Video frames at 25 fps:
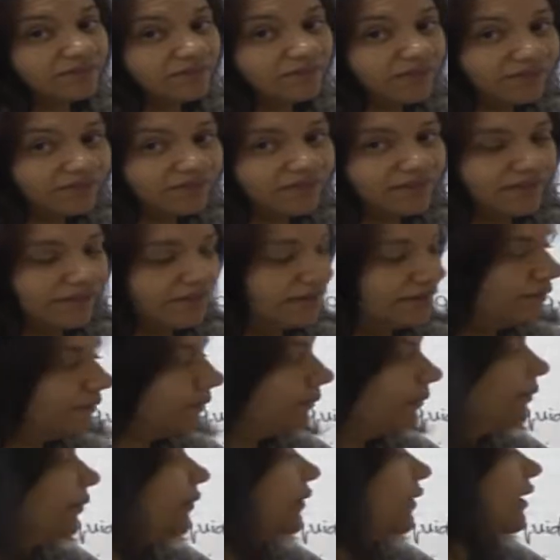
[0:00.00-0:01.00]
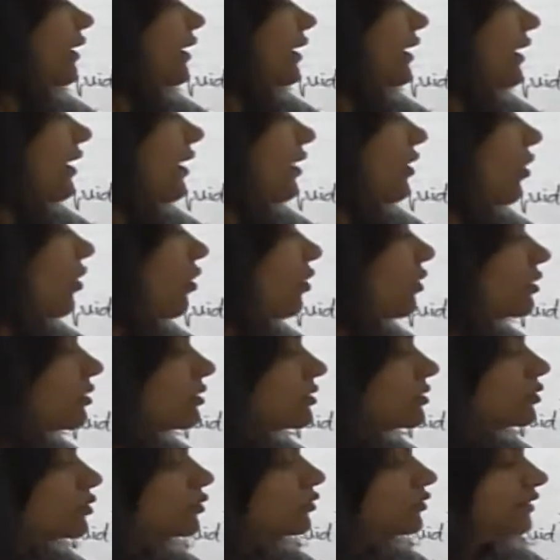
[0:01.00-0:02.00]
ductile.
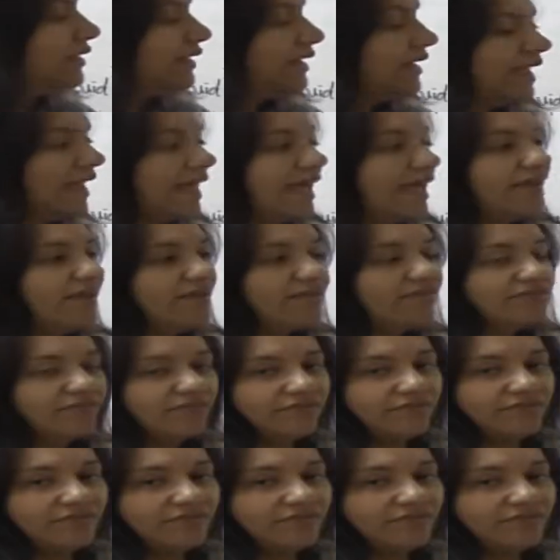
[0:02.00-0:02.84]
Also, they have